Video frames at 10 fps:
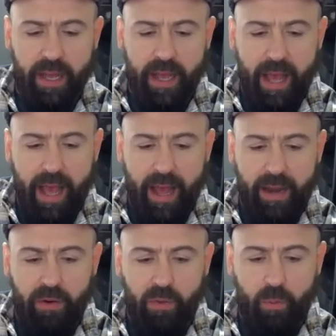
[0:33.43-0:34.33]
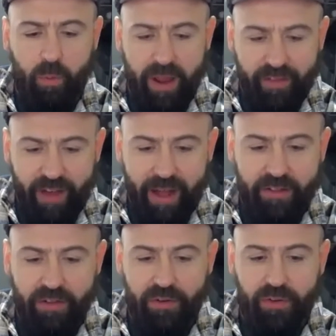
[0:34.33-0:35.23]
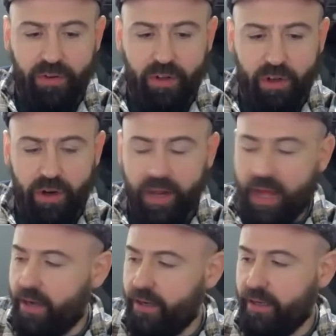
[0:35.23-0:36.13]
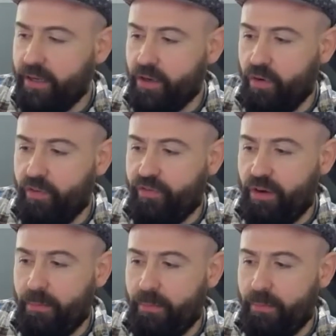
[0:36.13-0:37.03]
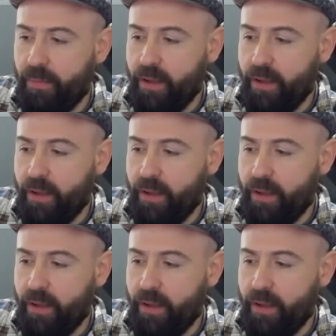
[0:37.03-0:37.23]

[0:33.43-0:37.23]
and we've had to learn how to go from